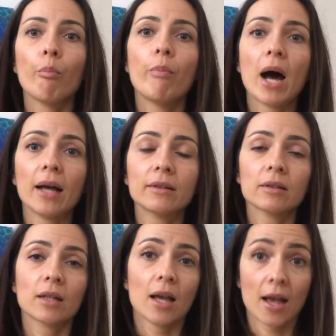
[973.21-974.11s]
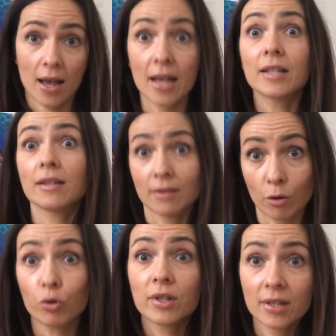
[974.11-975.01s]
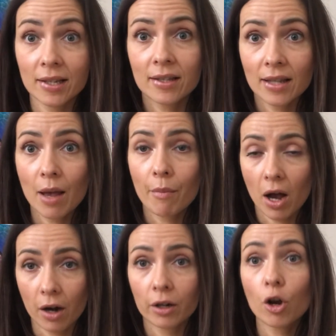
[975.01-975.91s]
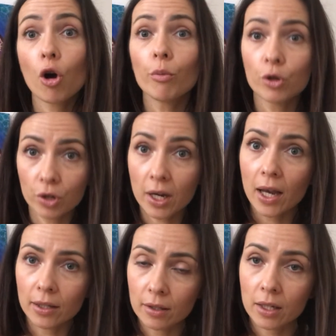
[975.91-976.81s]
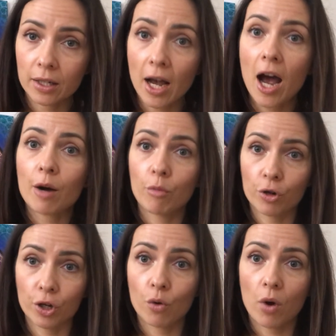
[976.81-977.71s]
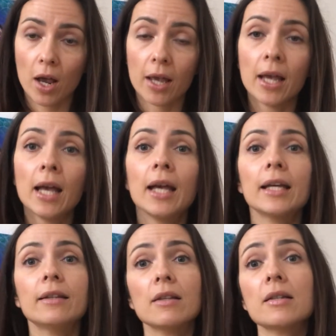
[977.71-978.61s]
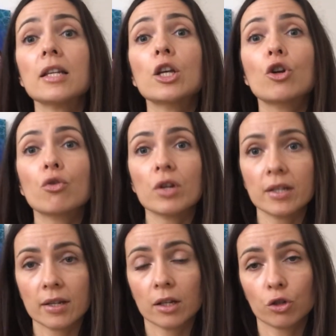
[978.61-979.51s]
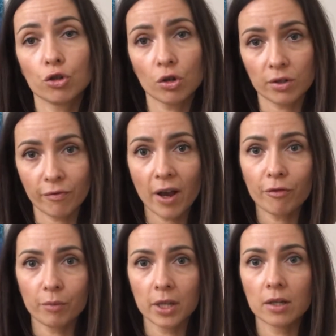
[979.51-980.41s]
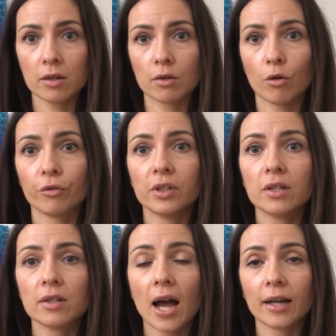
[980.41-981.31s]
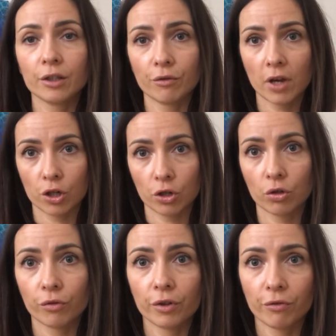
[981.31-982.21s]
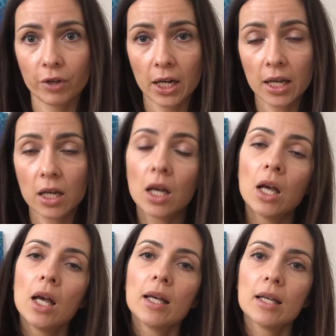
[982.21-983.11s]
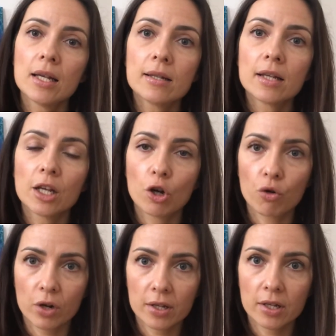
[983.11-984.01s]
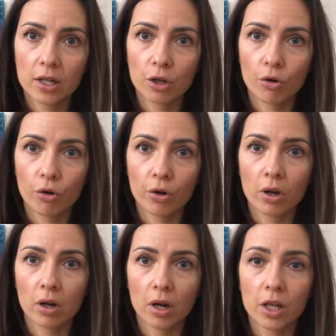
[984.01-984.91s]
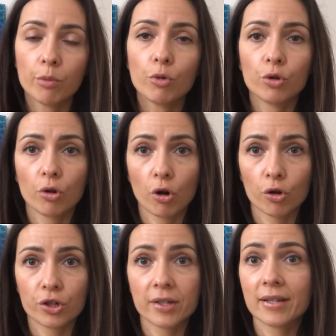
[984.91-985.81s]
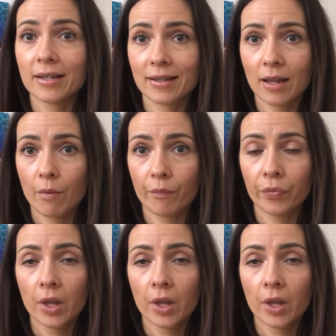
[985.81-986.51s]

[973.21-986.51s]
but as those systems are communicating in harmonic way, it is increasing. Just 5 minutes of this activation of the feeling is increasing your immunology system